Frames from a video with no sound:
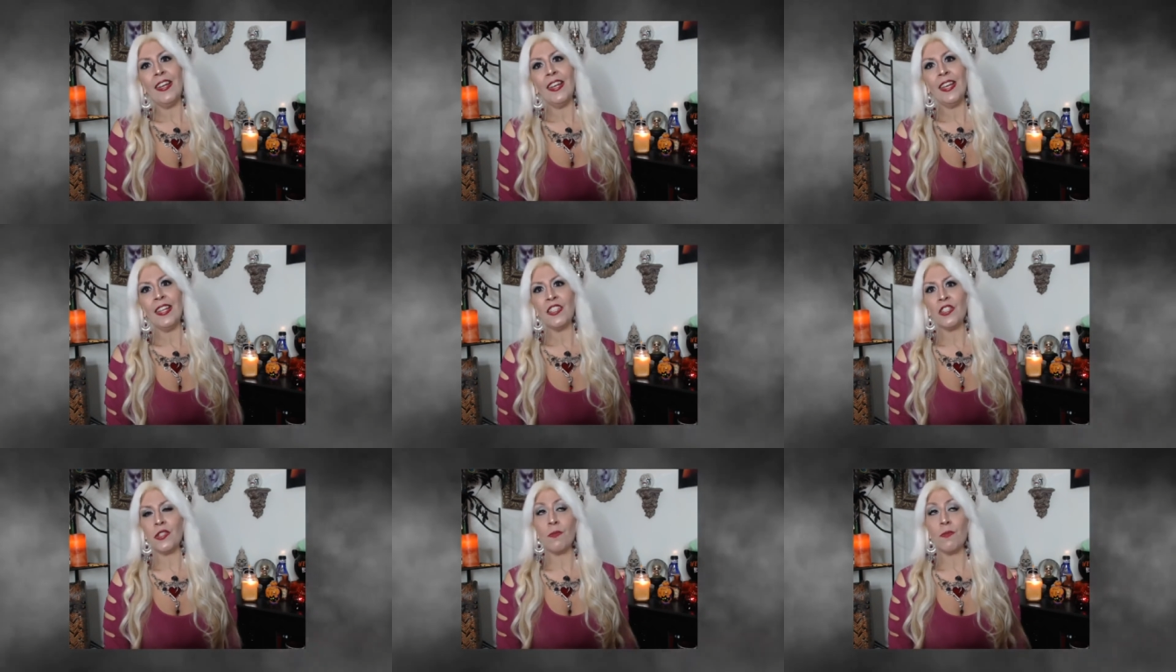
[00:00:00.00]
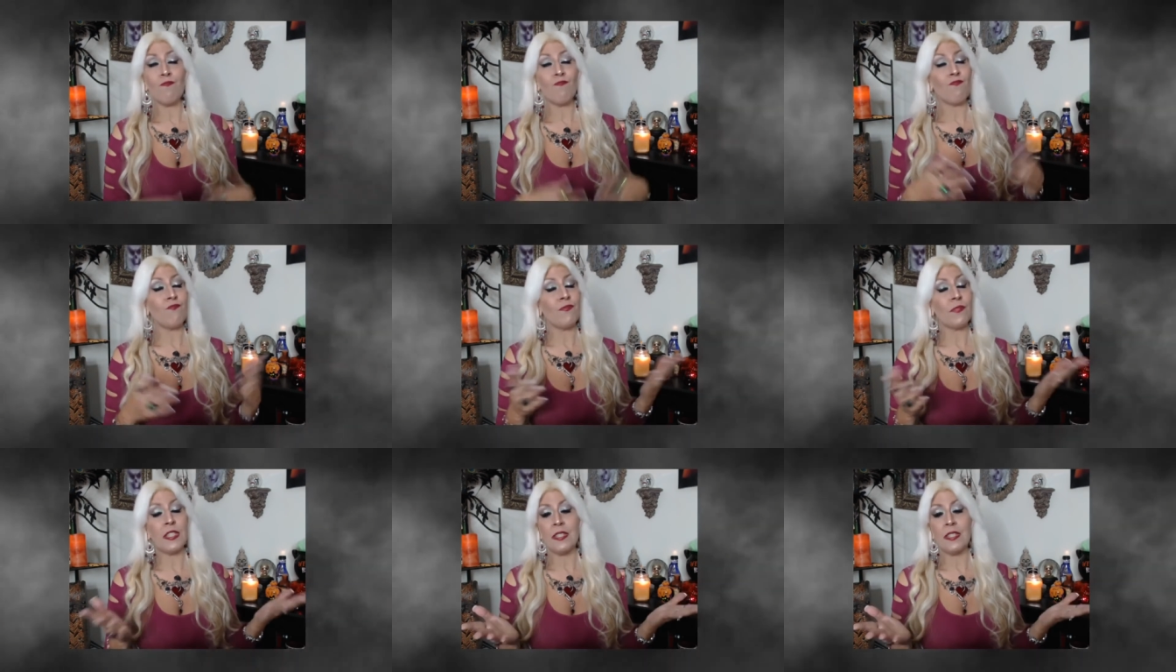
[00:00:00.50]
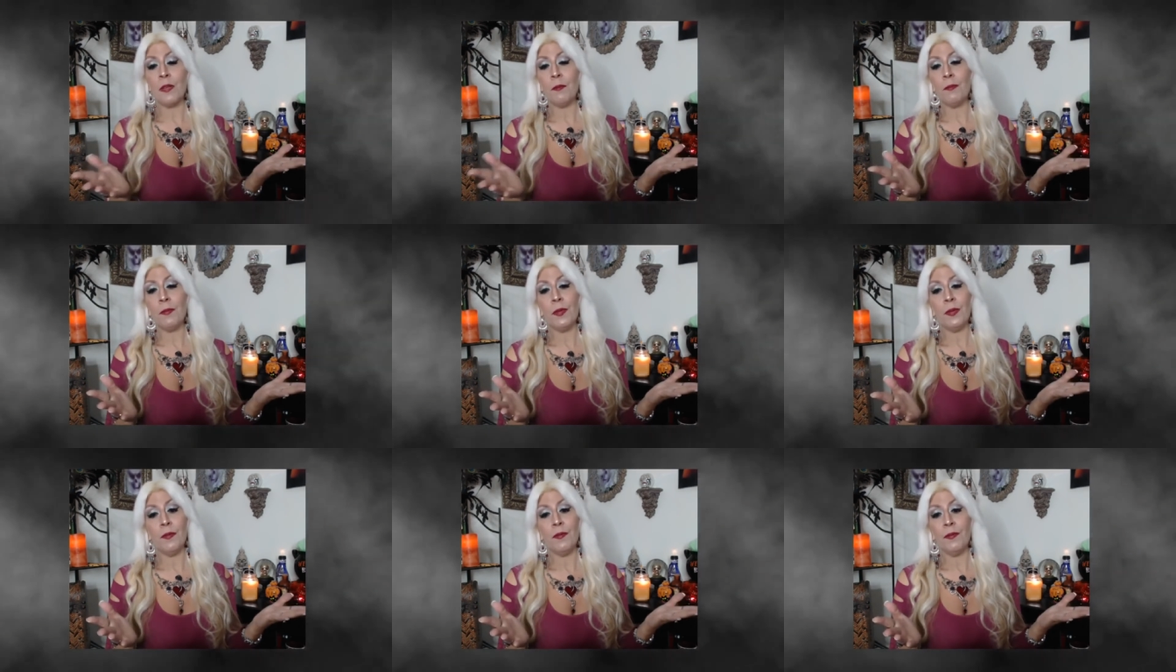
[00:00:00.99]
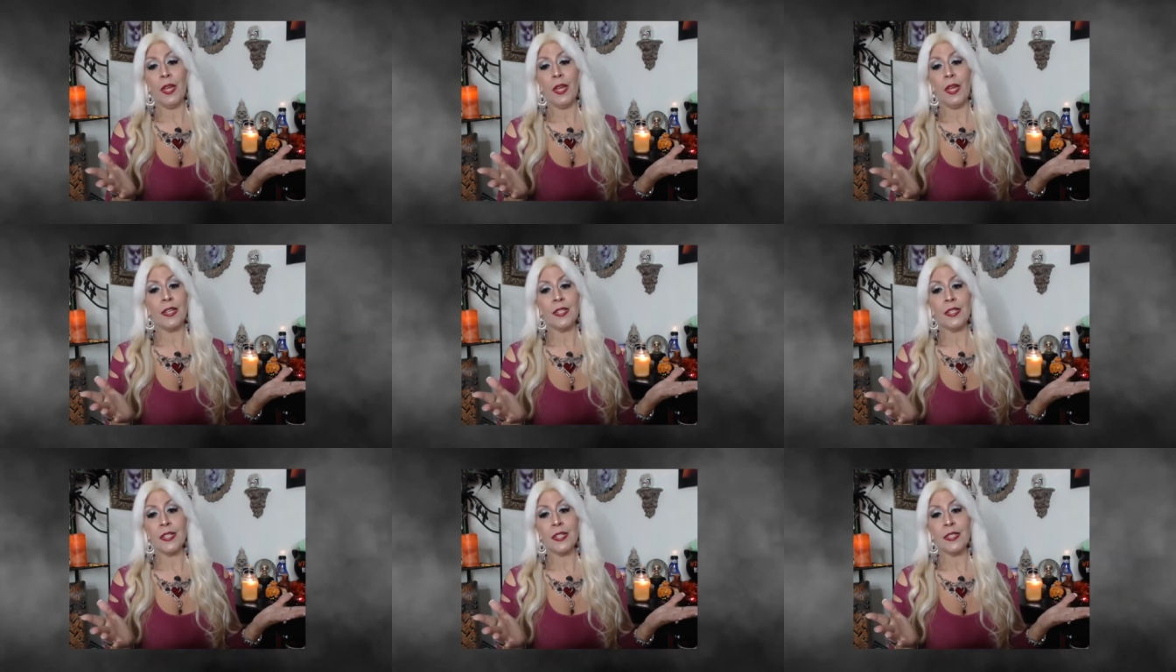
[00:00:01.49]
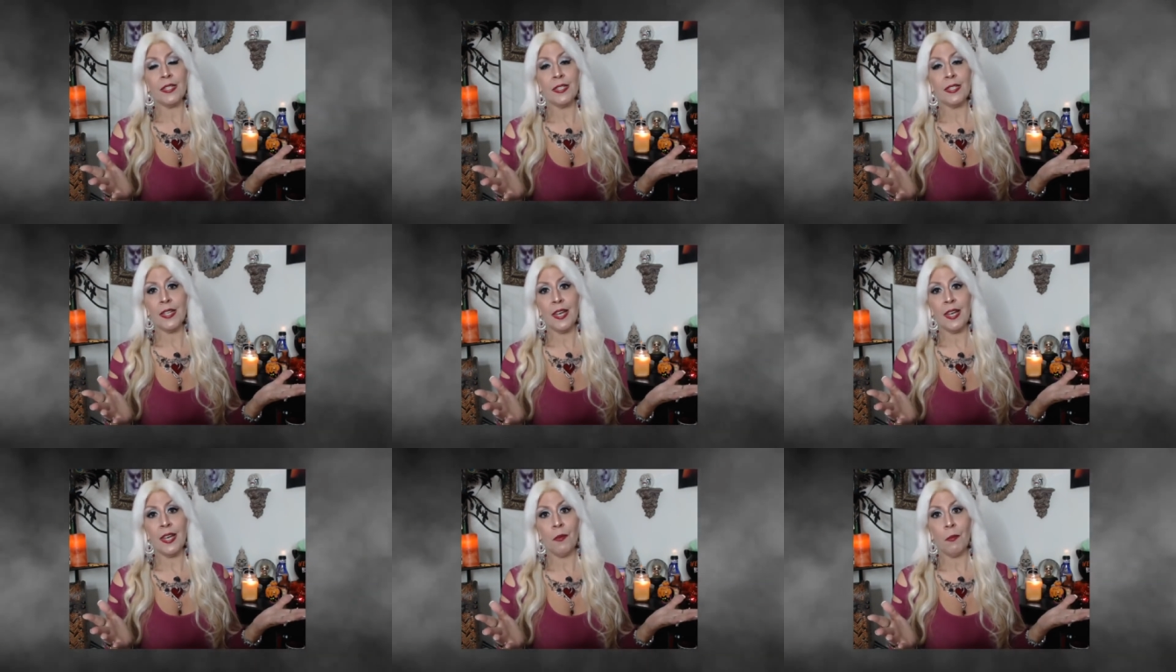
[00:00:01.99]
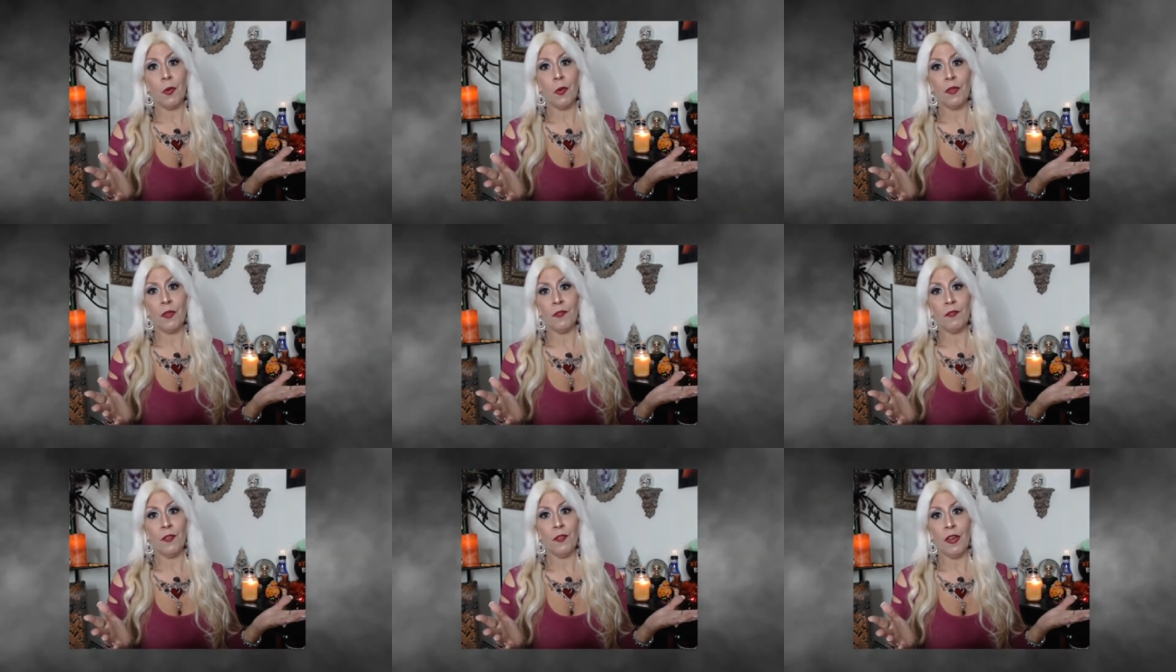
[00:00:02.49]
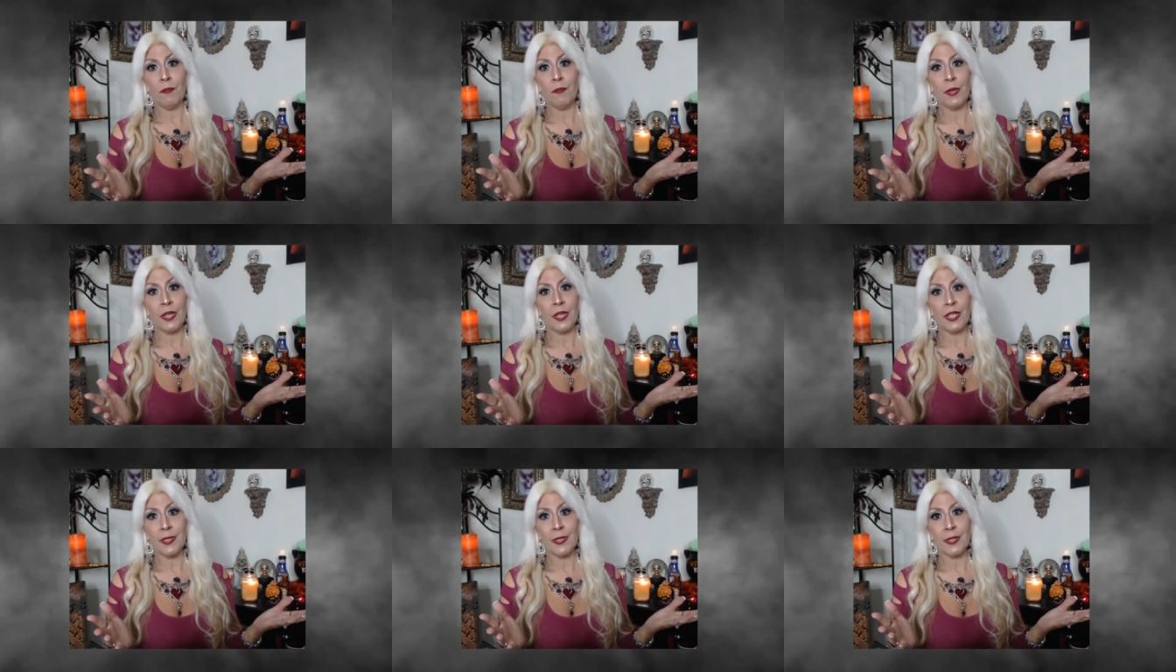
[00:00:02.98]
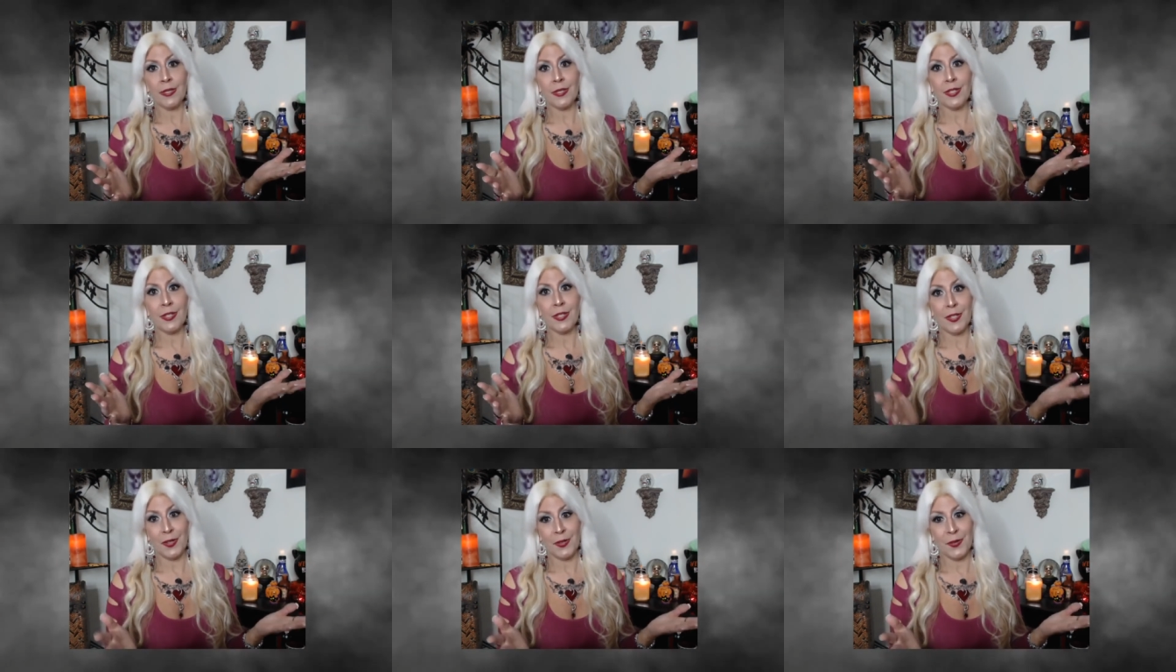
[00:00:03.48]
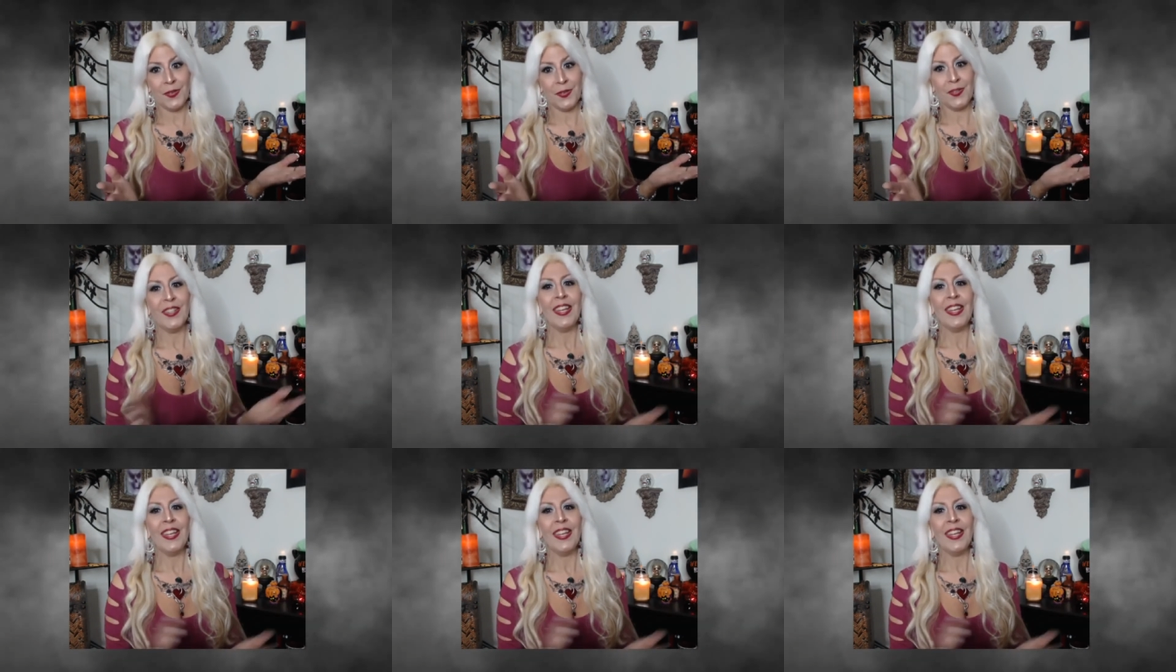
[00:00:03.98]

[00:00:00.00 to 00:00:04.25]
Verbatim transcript: It's Simple, and it doesn't take more than five minutes to do.